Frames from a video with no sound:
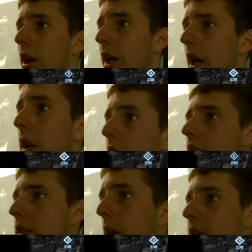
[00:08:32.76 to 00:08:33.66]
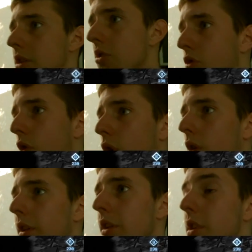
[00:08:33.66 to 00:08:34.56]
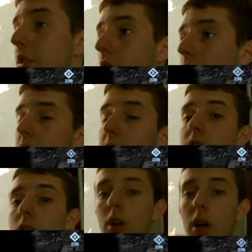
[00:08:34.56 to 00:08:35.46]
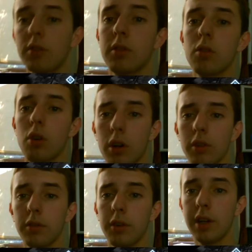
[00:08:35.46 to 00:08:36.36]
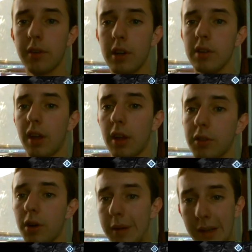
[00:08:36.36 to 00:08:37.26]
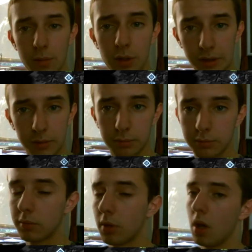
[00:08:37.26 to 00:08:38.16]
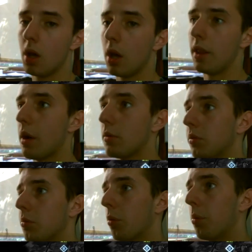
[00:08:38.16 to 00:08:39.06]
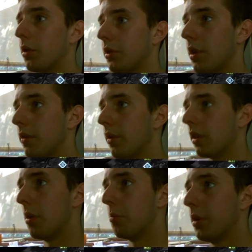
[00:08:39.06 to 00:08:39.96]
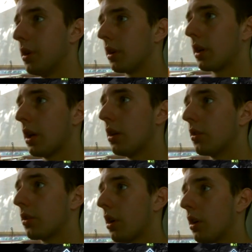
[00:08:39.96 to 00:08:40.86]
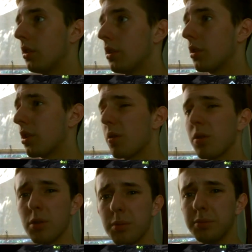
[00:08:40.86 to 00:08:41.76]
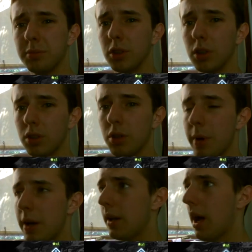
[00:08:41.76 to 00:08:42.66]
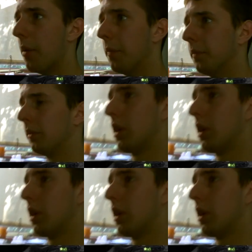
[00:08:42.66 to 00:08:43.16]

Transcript: Again, they did draw. There's 2 guys drawing 3 defenders out. So I mean, that was more positive for them. But again, it's kind of, you're 2 men down.